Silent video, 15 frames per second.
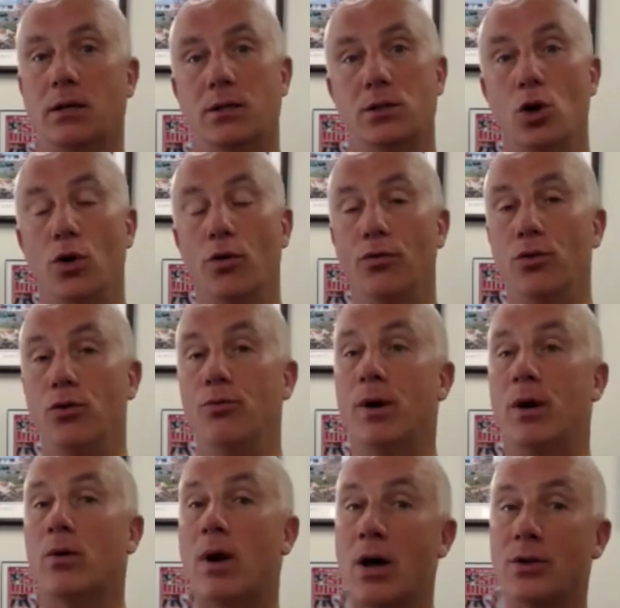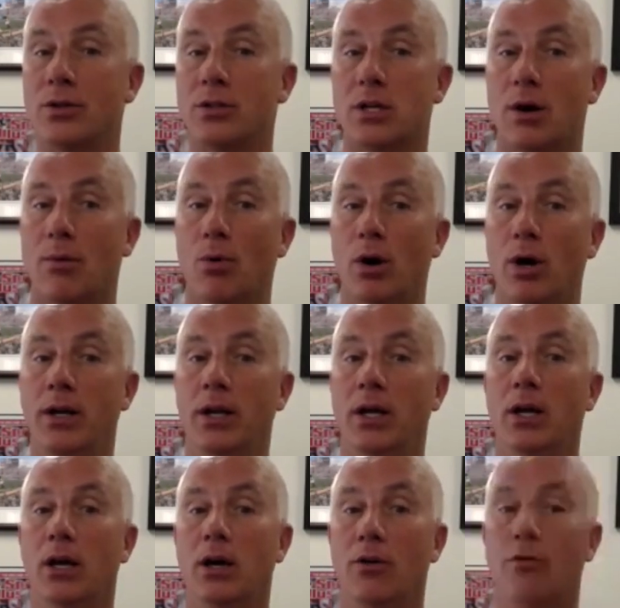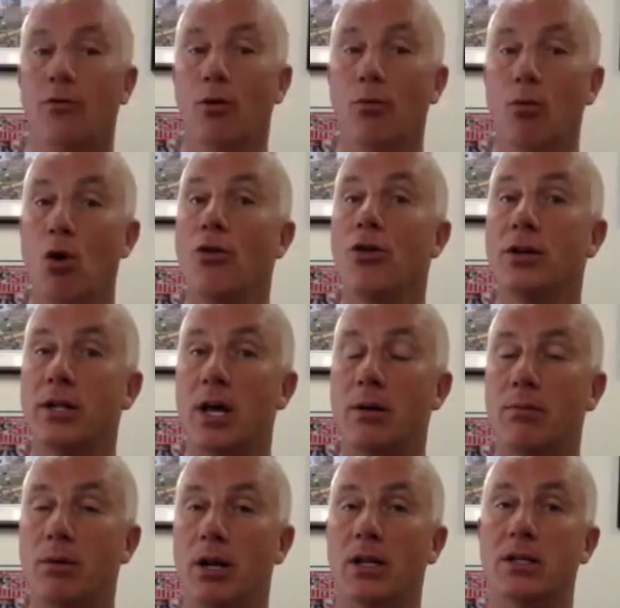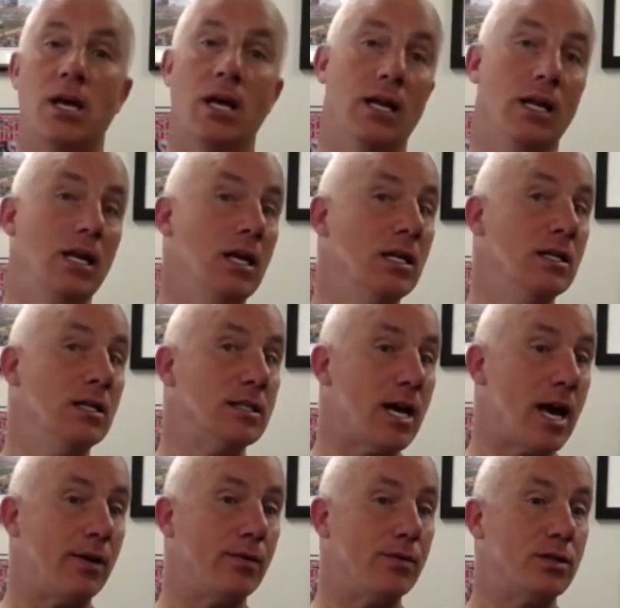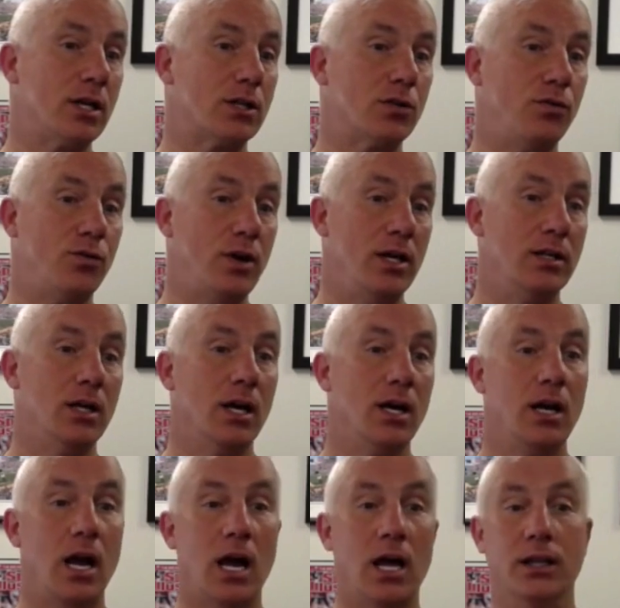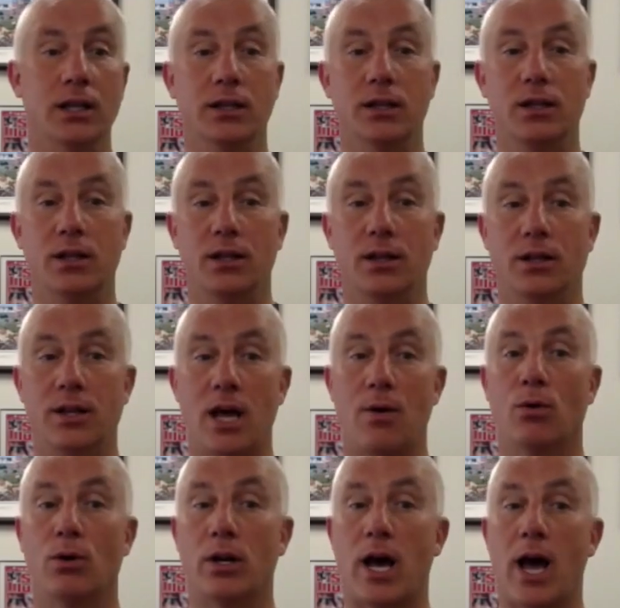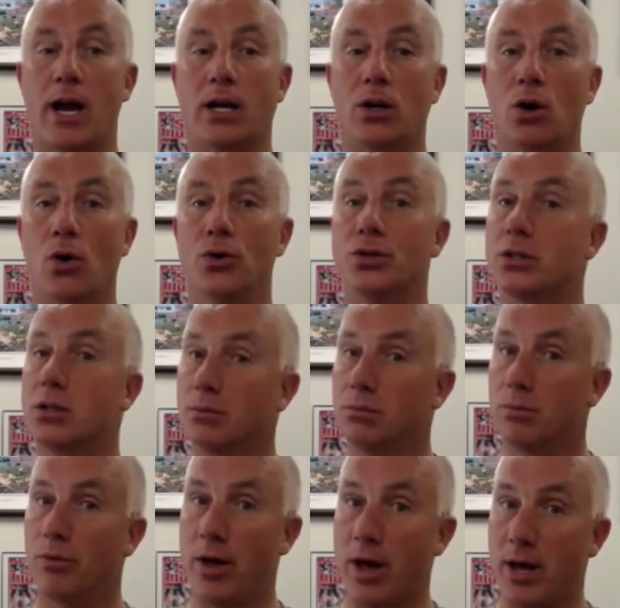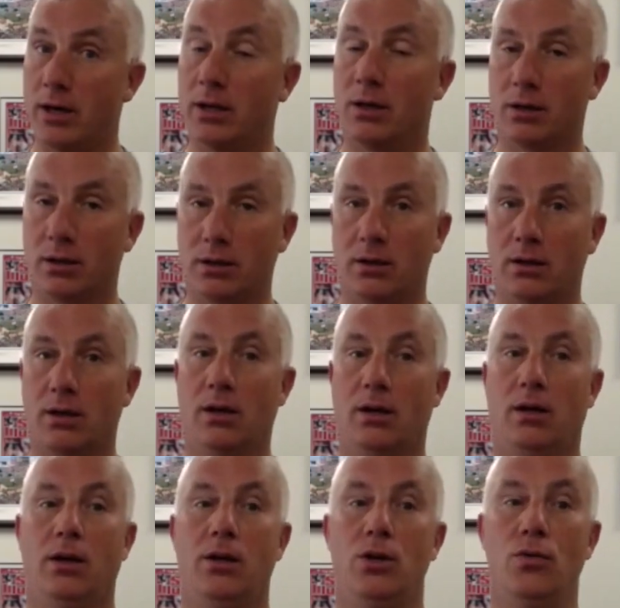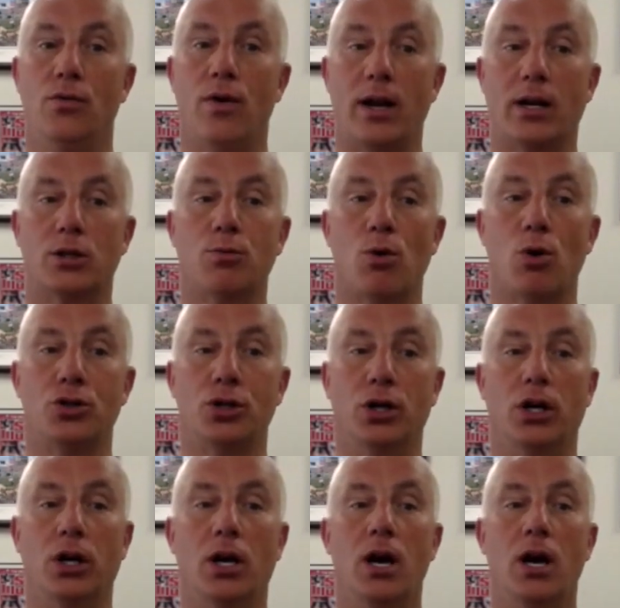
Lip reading: So if you've been around someone for more than 10 minutes and inside of 6 feet, and they were diagnosed, then you've had exposure.